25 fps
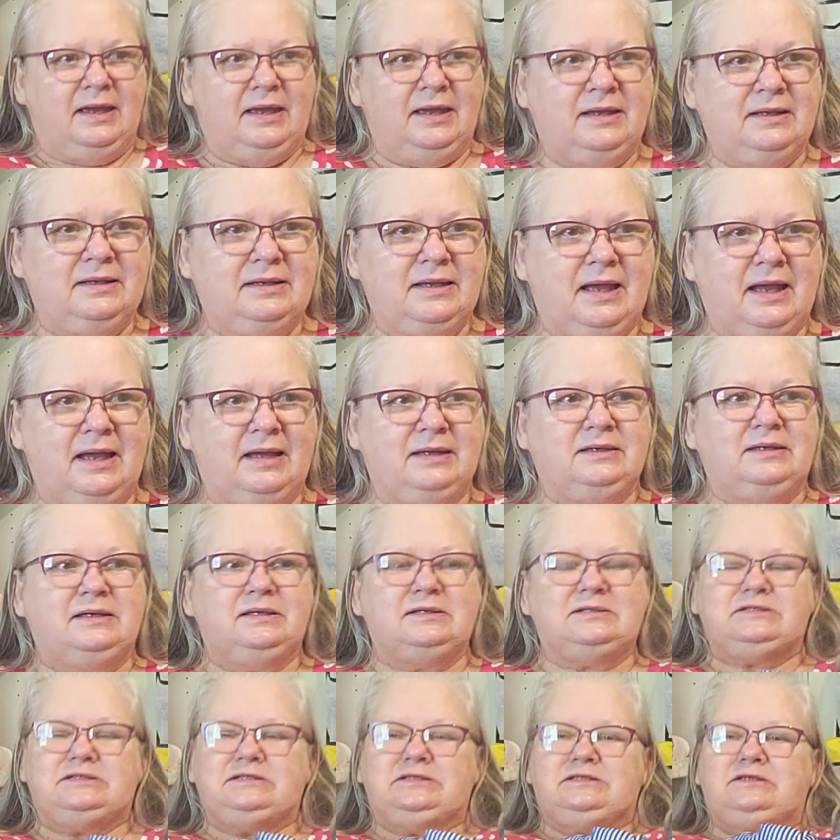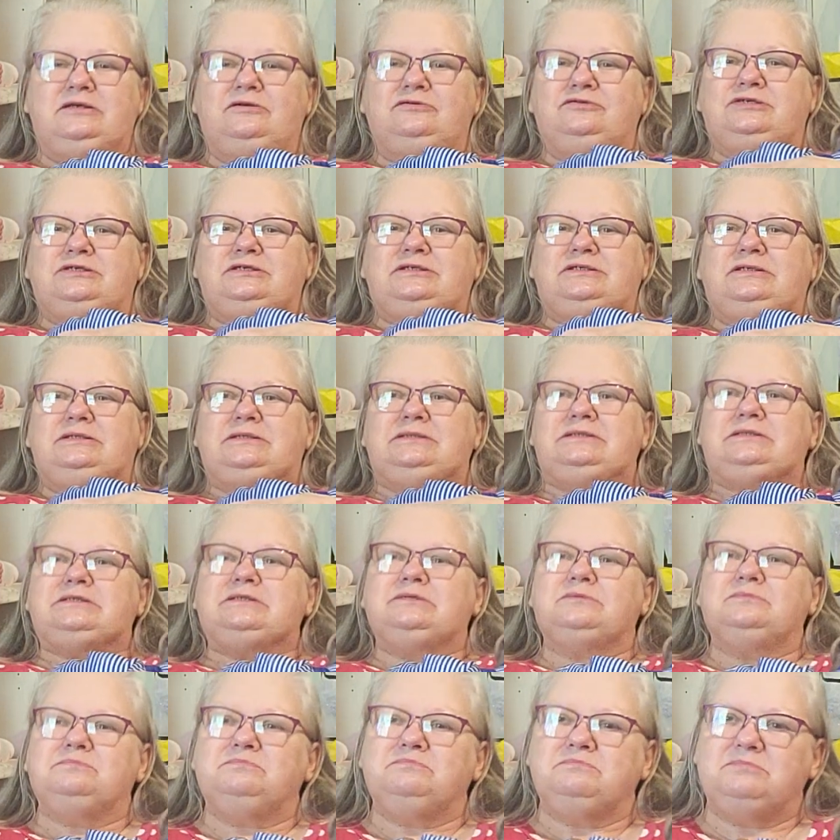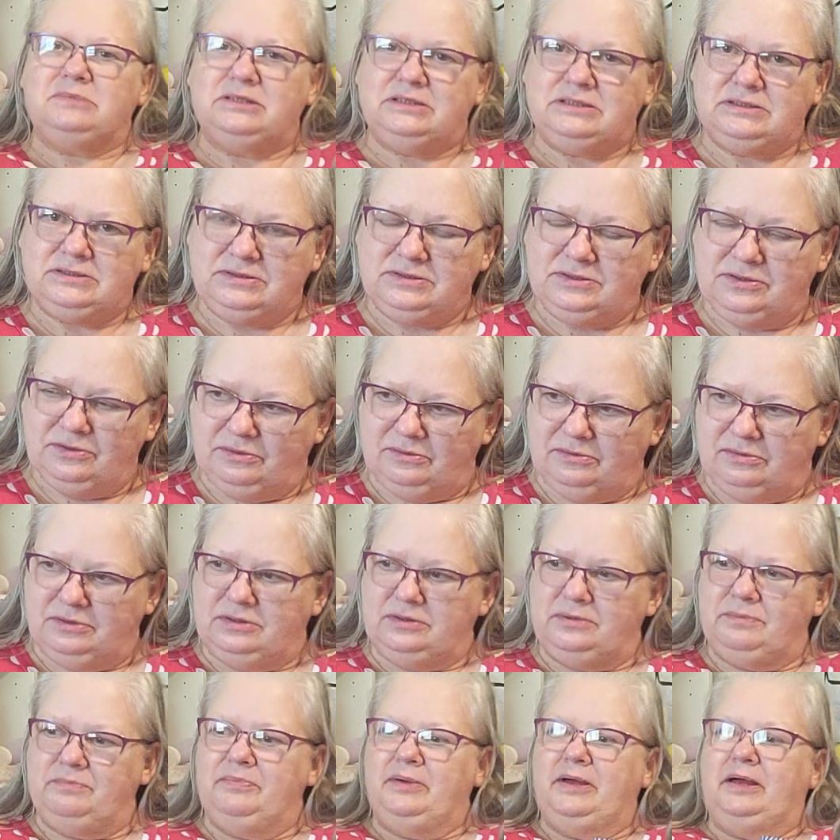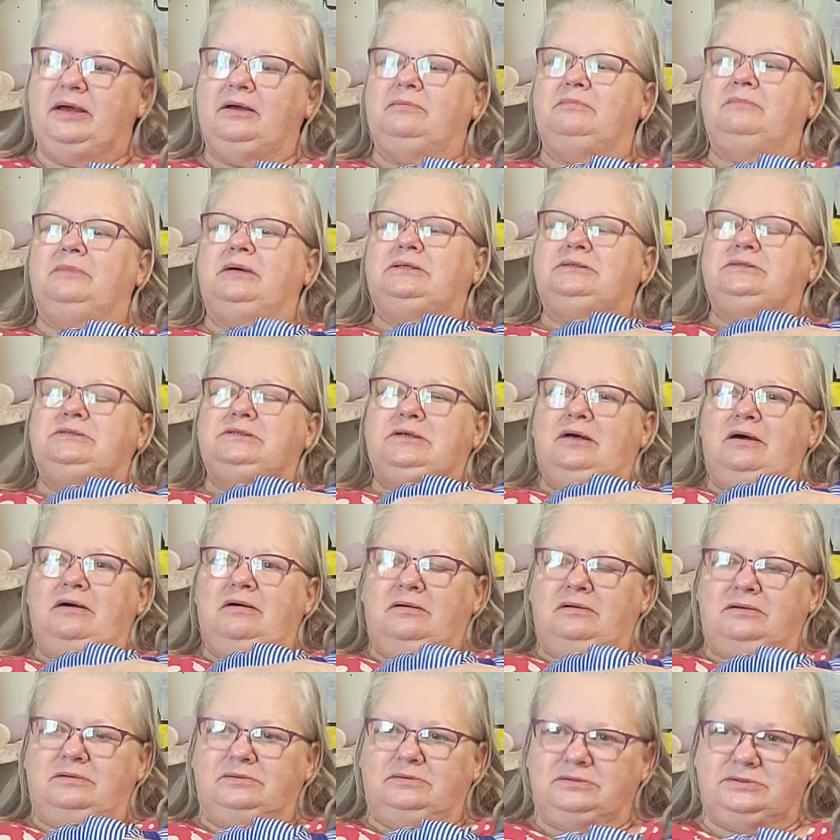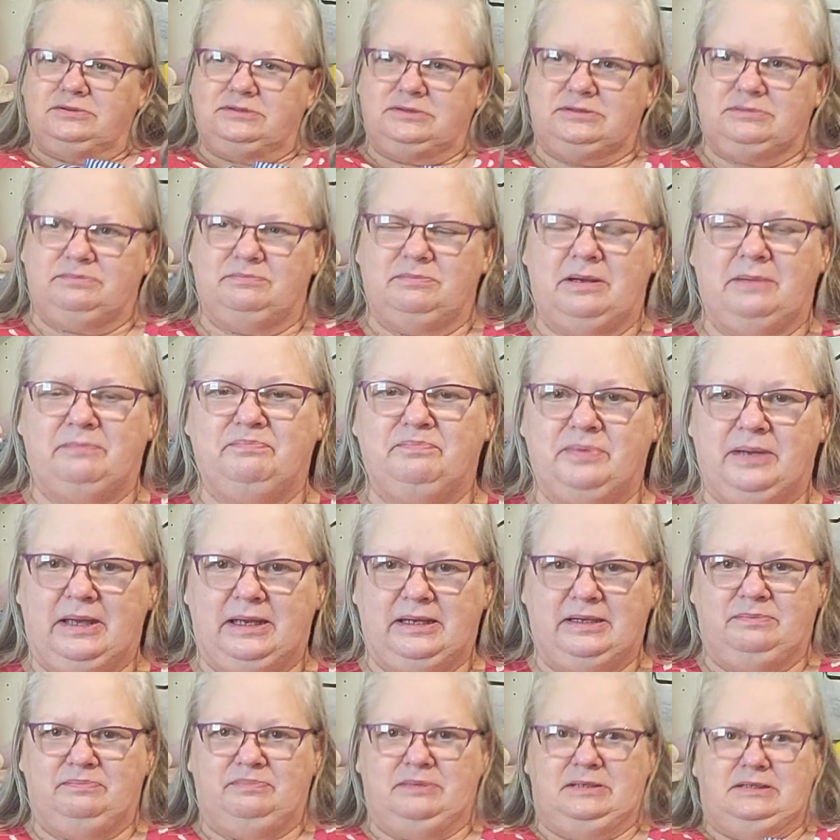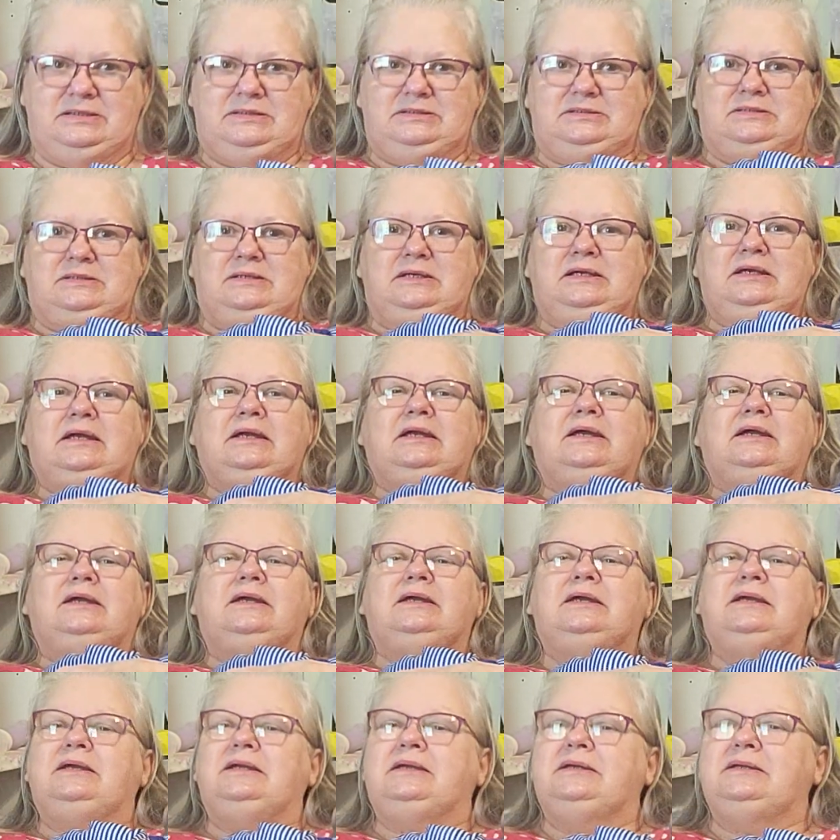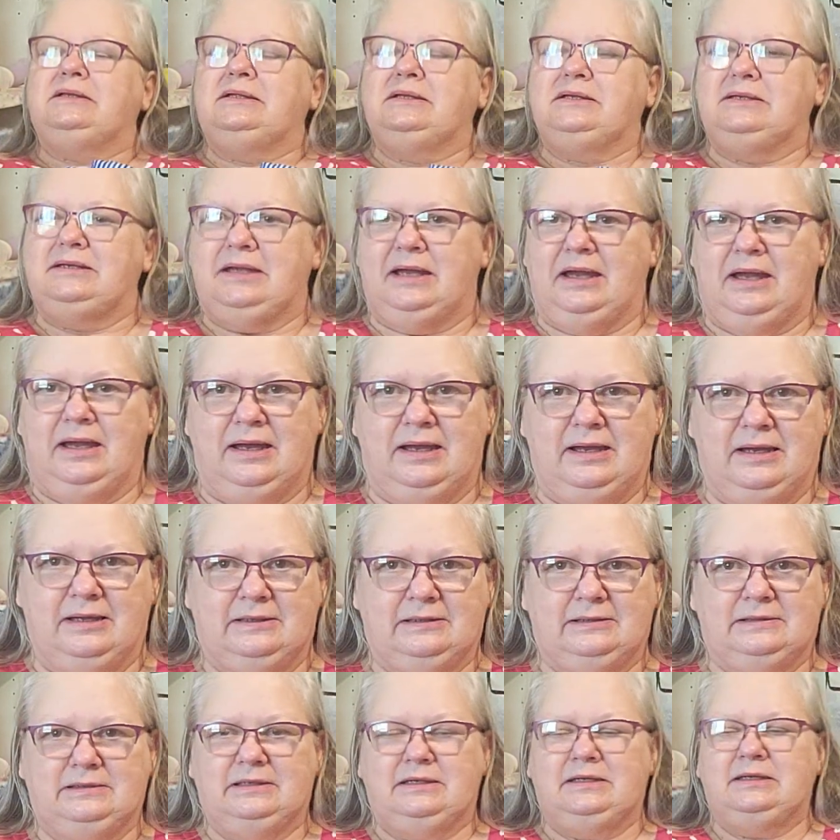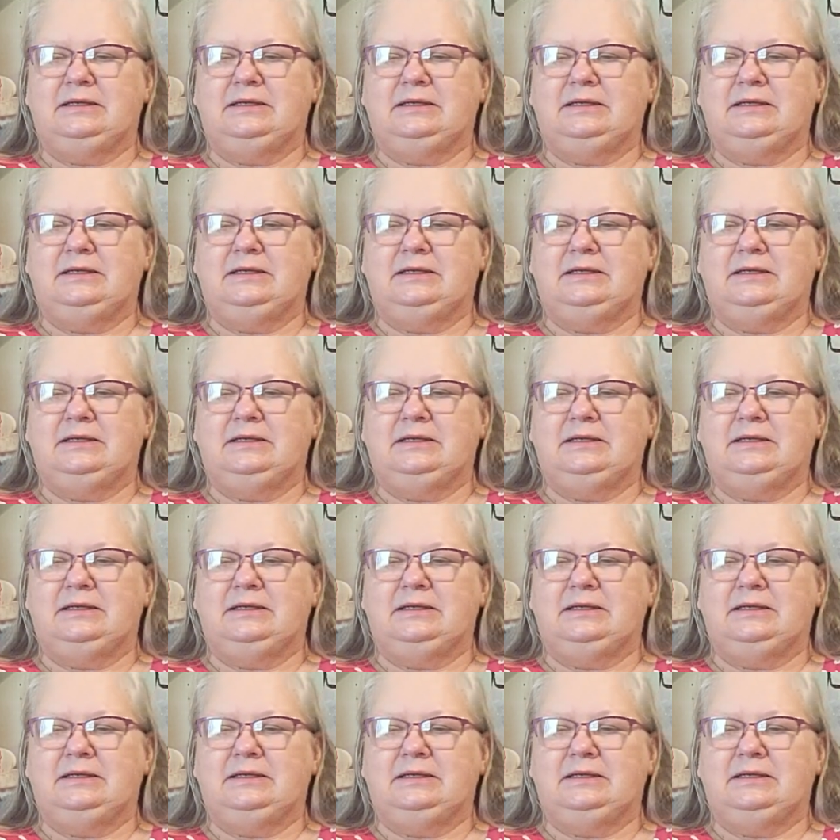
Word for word: And I get so sentimental about my dolls, my babies, any kind,